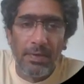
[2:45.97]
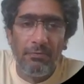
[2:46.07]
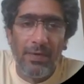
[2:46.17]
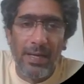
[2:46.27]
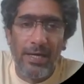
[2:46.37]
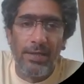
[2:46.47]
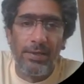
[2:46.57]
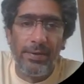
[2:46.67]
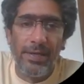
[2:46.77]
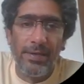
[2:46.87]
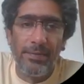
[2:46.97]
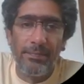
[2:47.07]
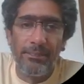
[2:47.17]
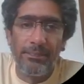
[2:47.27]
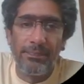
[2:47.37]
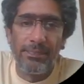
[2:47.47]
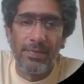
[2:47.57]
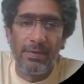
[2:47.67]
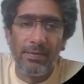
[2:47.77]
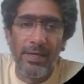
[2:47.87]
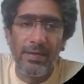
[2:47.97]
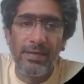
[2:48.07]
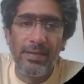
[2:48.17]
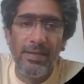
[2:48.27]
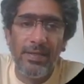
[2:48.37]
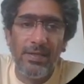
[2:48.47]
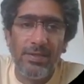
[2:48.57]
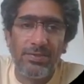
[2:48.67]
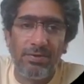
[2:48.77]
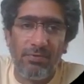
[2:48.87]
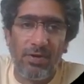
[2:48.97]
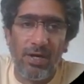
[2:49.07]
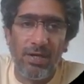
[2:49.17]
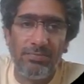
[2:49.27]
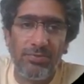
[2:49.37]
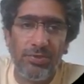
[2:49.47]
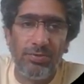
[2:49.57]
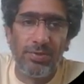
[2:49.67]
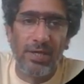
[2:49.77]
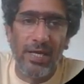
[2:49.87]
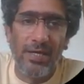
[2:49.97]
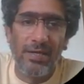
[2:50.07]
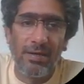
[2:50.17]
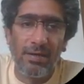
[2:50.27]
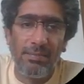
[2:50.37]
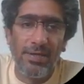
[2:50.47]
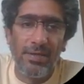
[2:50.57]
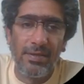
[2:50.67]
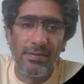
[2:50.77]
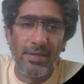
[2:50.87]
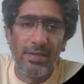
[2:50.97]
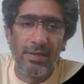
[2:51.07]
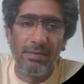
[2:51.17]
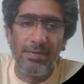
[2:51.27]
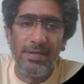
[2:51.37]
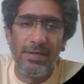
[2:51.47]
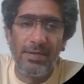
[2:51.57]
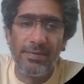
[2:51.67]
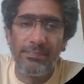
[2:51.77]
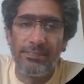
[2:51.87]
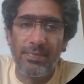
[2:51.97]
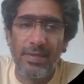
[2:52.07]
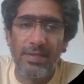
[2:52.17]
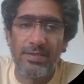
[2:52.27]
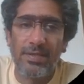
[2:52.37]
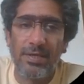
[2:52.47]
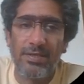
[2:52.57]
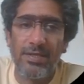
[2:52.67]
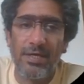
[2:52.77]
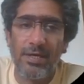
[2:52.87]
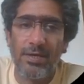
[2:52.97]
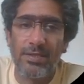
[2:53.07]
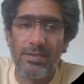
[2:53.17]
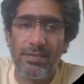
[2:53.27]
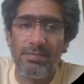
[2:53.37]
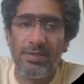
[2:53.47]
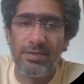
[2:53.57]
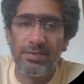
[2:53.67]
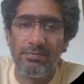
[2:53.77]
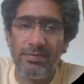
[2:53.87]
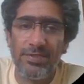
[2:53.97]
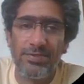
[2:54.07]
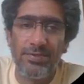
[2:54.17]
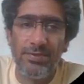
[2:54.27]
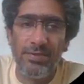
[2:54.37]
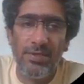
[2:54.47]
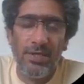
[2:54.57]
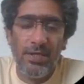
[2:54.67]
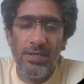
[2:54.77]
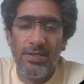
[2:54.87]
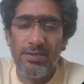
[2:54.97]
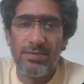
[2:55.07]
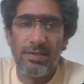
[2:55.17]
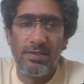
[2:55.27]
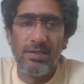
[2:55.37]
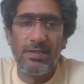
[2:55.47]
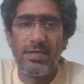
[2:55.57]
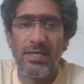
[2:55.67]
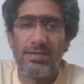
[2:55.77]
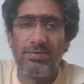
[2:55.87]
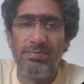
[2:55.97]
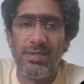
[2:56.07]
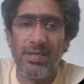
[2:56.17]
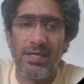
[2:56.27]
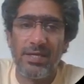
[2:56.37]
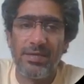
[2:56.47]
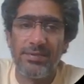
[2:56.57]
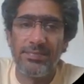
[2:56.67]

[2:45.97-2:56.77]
1 and 3, right? So for column 2, the 9 cannot be here, it cannot be here. It's not here and not here because of these two. So this has to be a 9,